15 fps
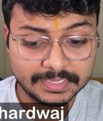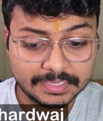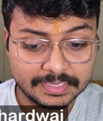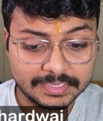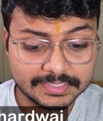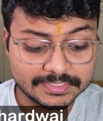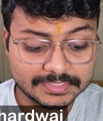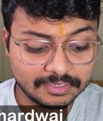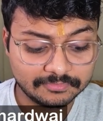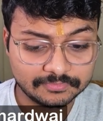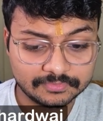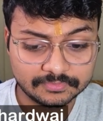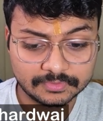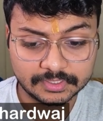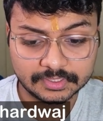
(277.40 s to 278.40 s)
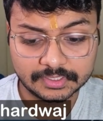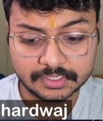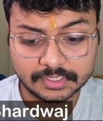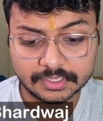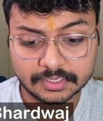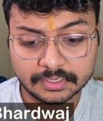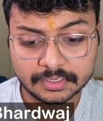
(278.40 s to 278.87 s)
Instead of
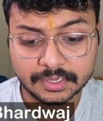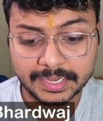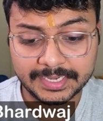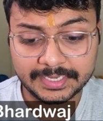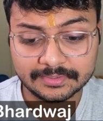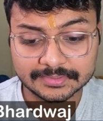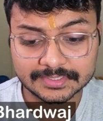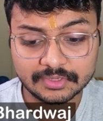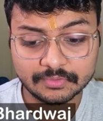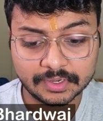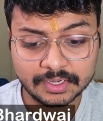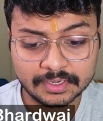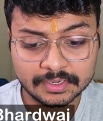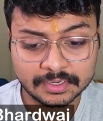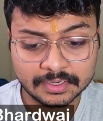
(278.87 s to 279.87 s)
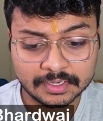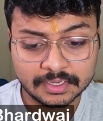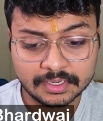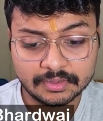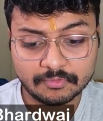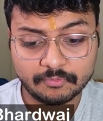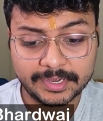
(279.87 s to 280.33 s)
knight to c1,
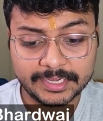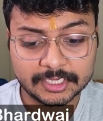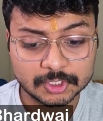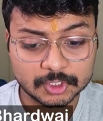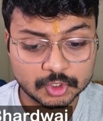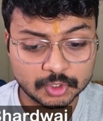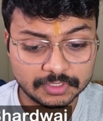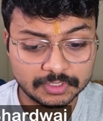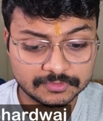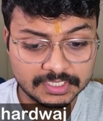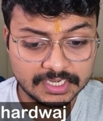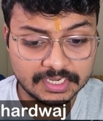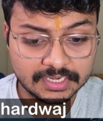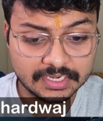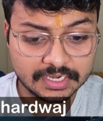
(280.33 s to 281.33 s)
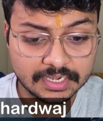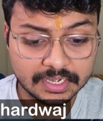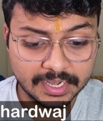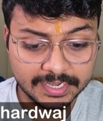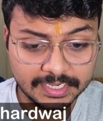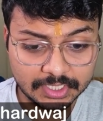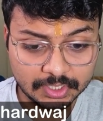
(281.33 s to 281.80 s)
white should have seen
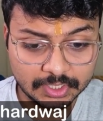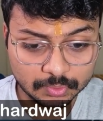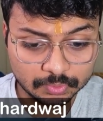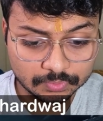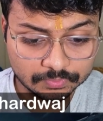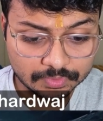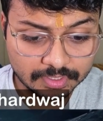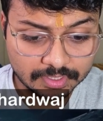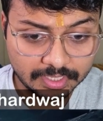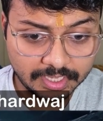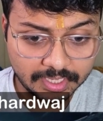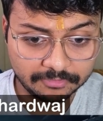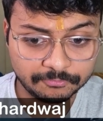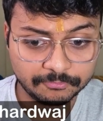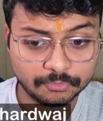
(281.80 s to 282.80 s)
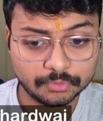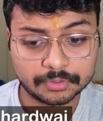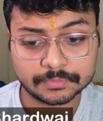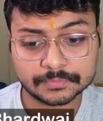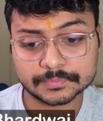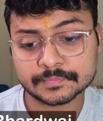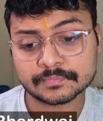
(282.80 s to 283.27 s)
knight to f4.
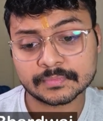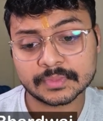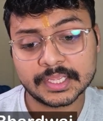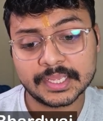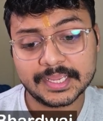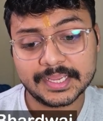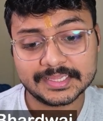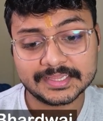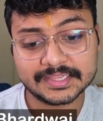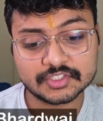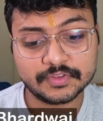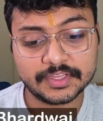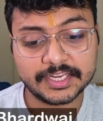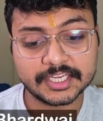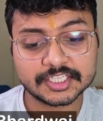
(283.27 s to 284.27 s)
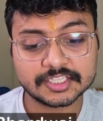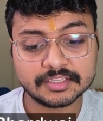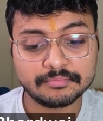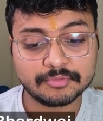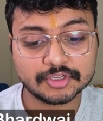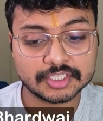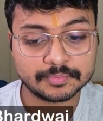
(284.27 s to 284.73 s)
In this variation, the
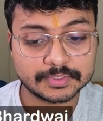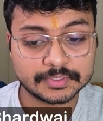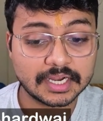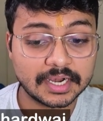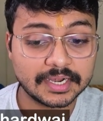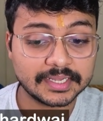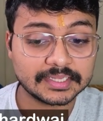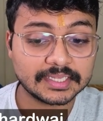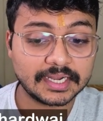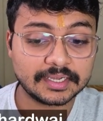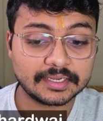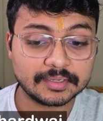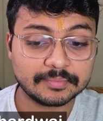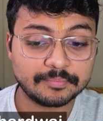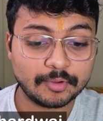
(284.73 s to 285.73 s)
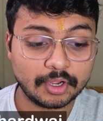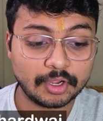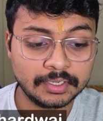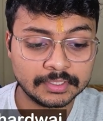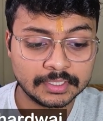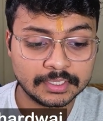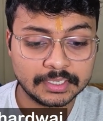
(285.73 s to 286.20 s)
bishop is guarding that
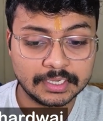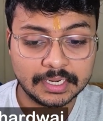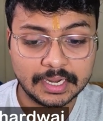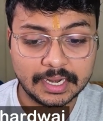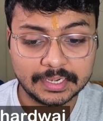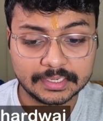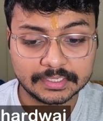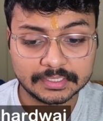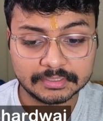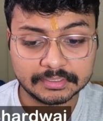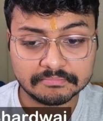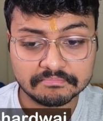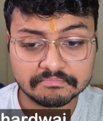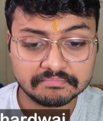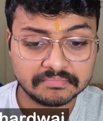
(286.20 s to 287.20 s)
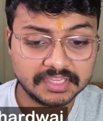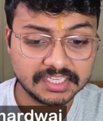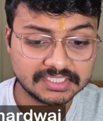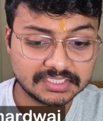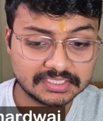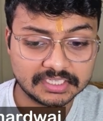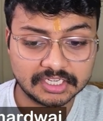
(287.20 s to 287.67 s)
pawn, and
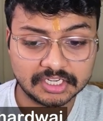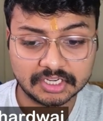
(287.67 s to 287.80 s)
this